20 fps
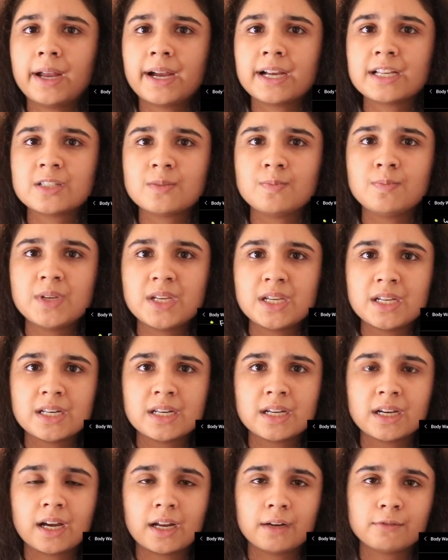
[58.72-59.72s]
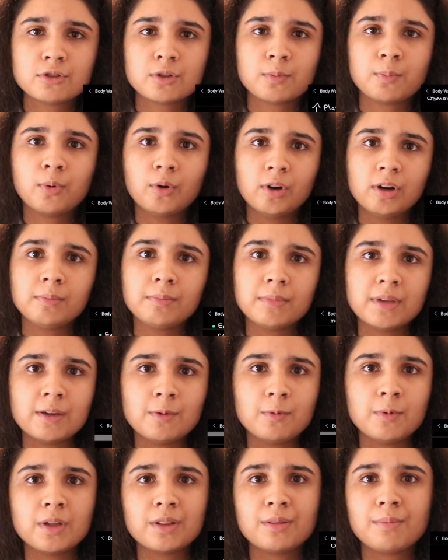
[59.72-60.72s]
has been kind of supporting me
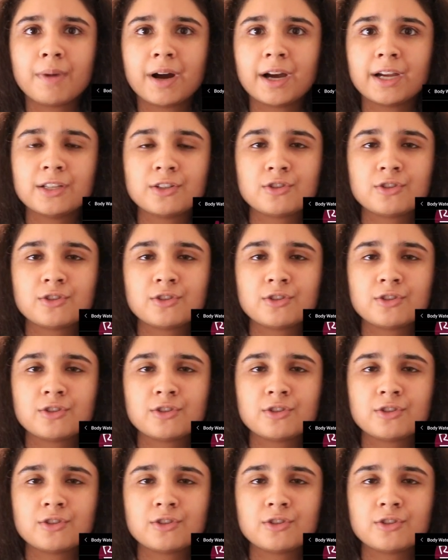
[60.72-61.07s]
with my